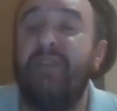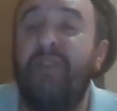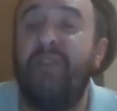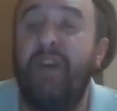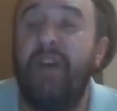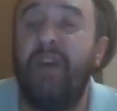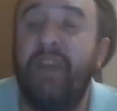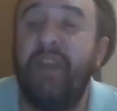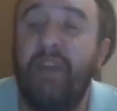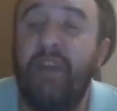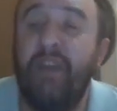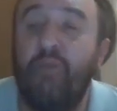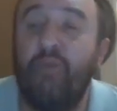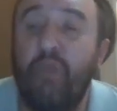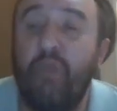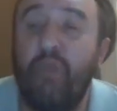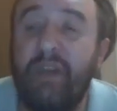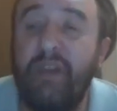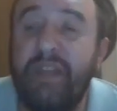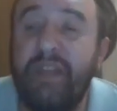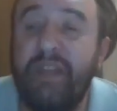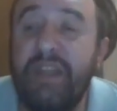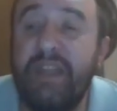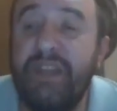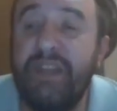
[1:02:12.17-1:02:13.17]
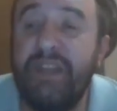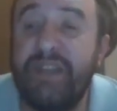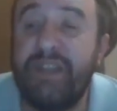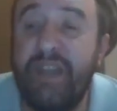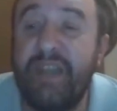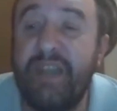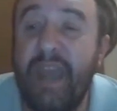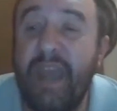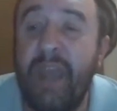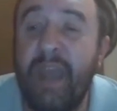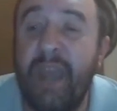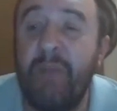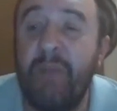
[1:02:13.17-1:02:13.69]
fucking release
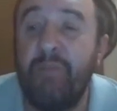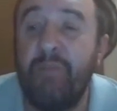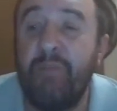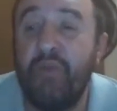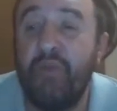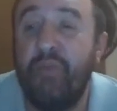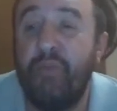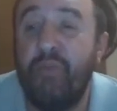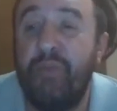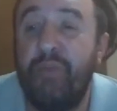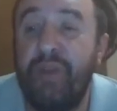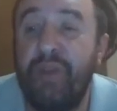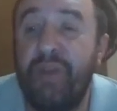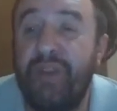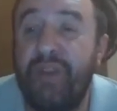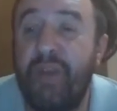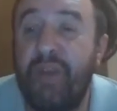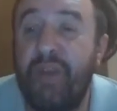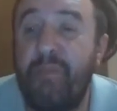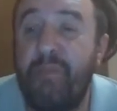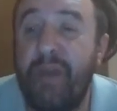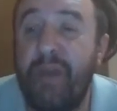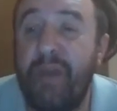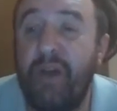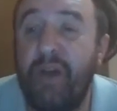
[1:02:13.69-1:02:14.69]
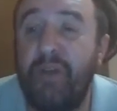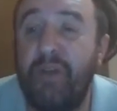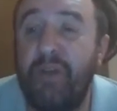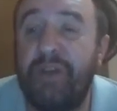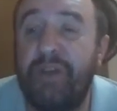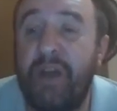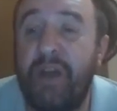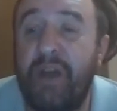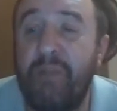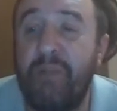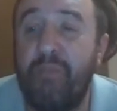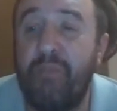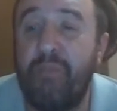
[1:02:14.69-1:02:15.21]
them. You put the belt
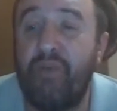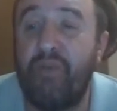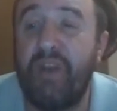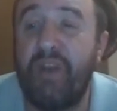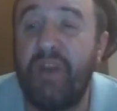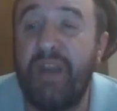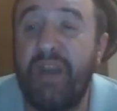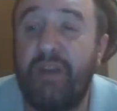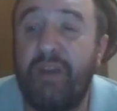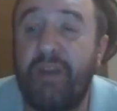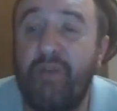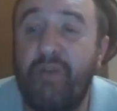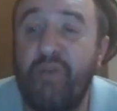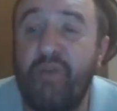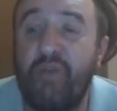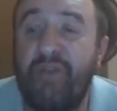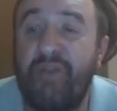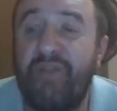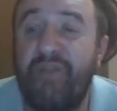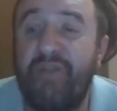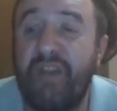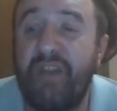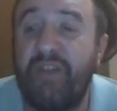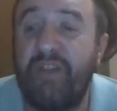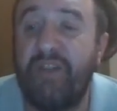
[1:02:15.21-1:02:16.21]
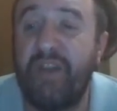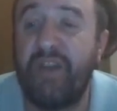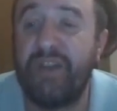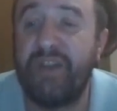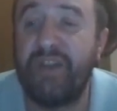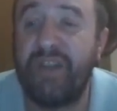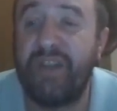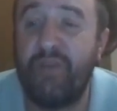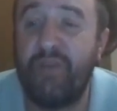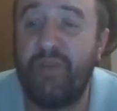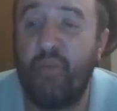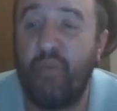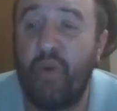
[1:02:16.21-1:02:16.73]
on Breaker. If it
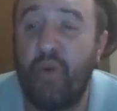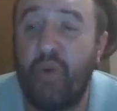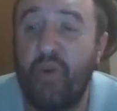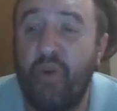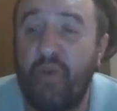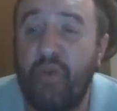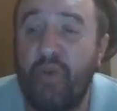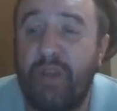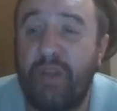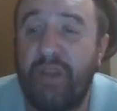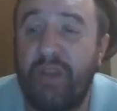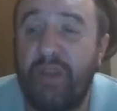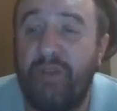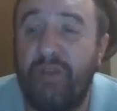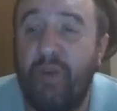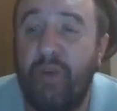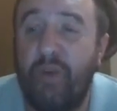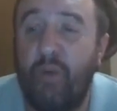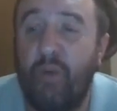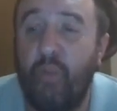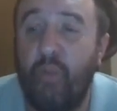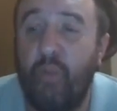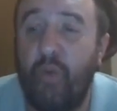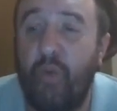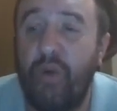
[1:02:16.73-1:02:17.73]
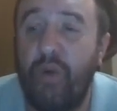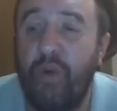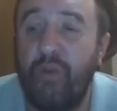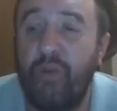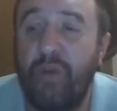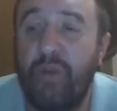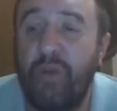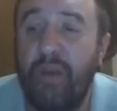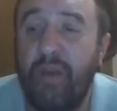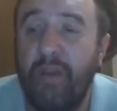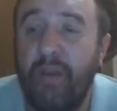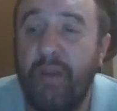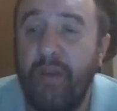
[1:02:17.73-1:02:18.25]
doesn't work, it don't
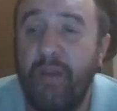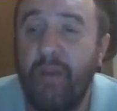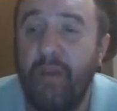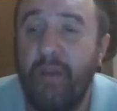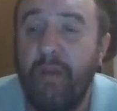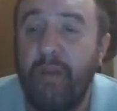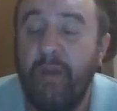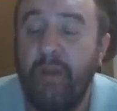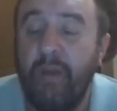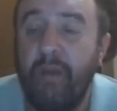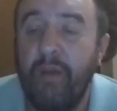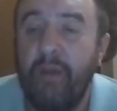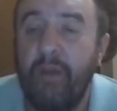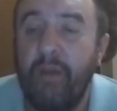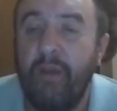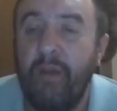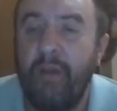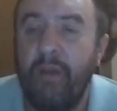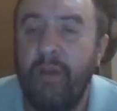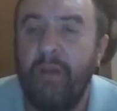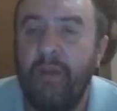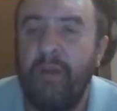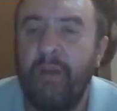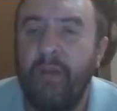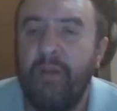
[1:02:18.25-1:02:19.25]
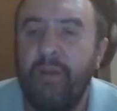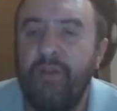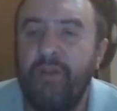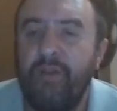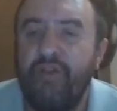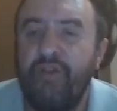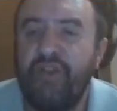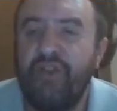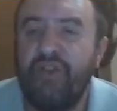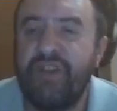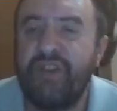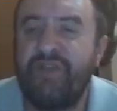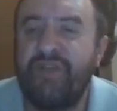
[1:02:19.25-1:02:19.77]
work. You
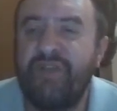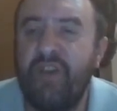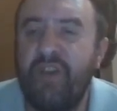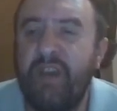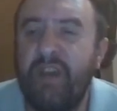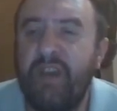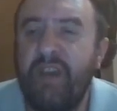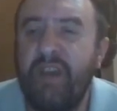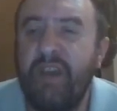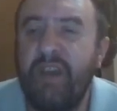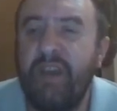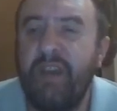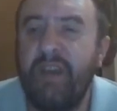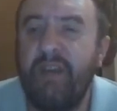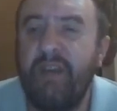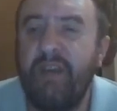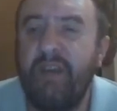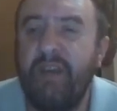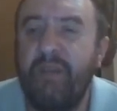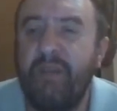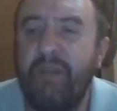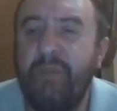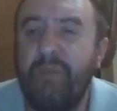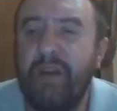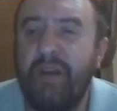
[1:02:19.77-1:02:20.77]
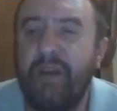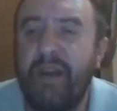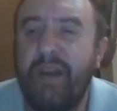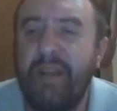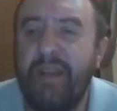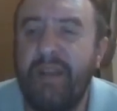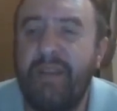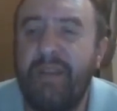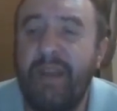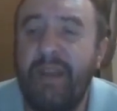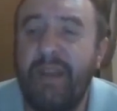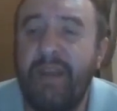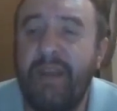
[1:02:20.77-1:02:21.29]
just fucking, but I
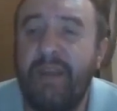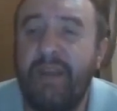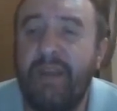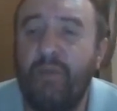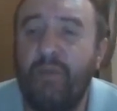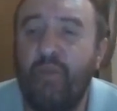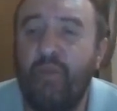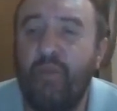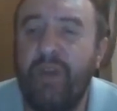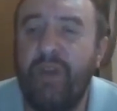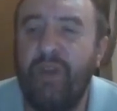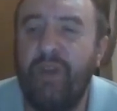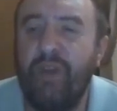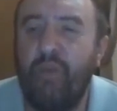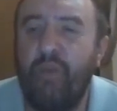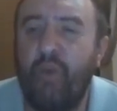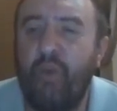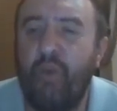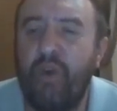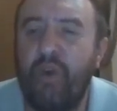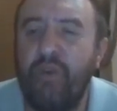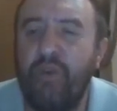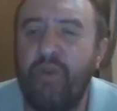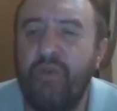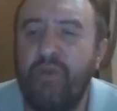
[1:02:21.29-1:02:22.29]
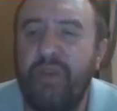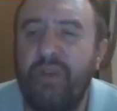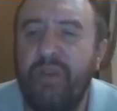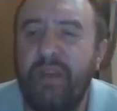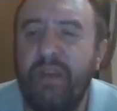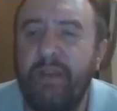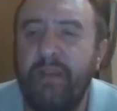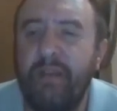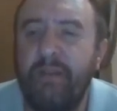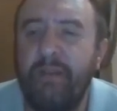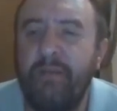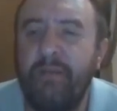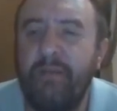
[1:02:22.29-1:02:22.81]
think it will work.
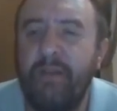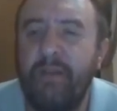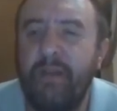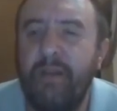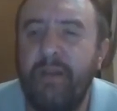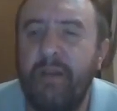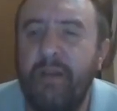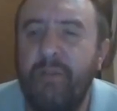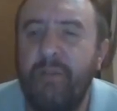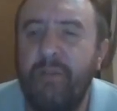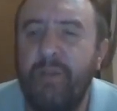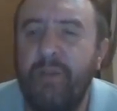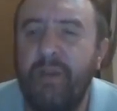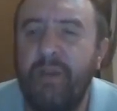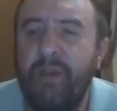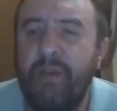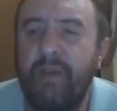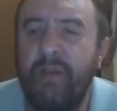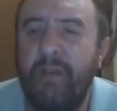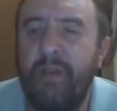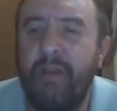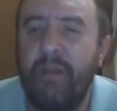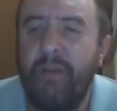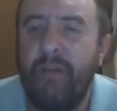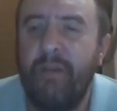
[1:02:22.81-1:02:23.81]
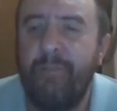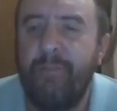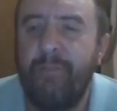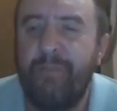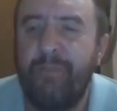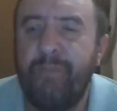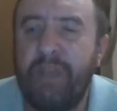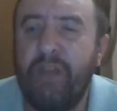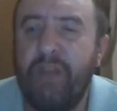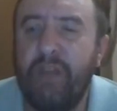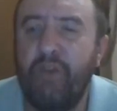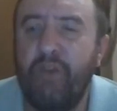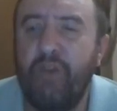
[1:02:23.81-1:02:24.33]
You know what I mean?
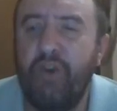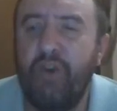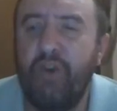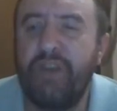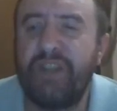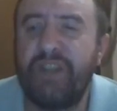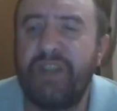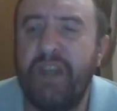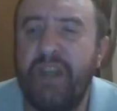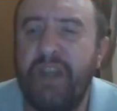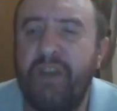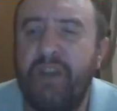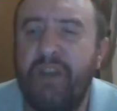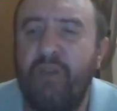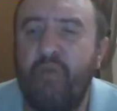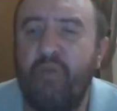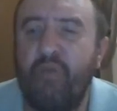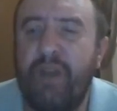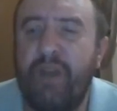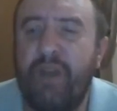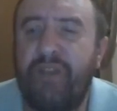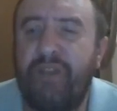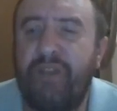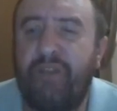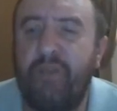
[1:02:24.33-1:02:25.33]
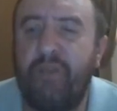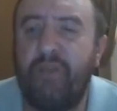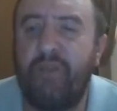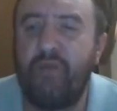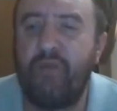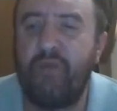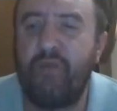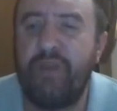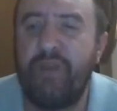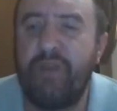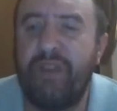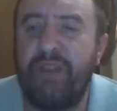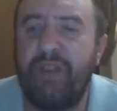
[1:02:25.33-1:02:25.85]
He looks like a
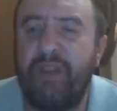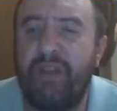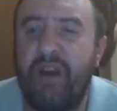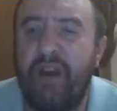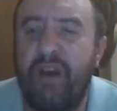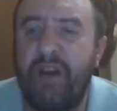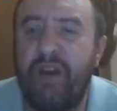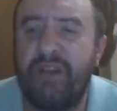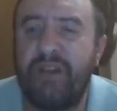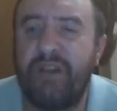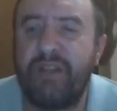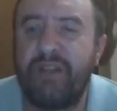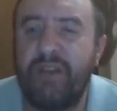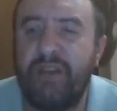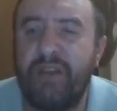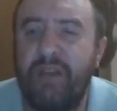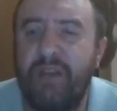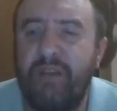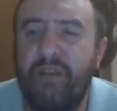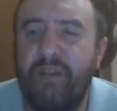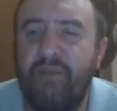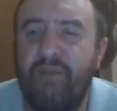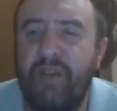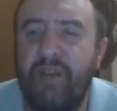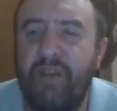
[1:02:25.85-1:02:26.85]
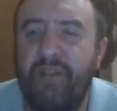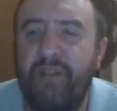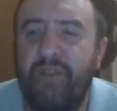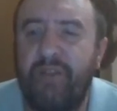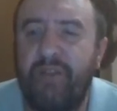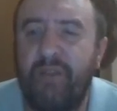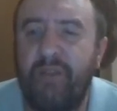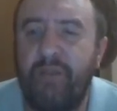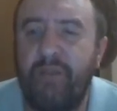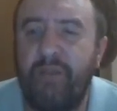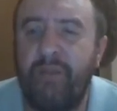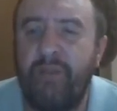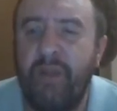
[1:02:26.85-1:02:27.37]
wrestler. He talks like a
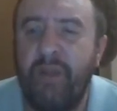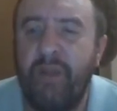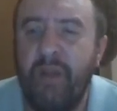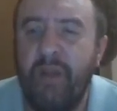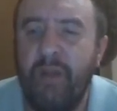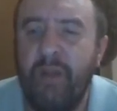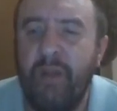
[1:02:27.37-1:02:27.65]
wrestler.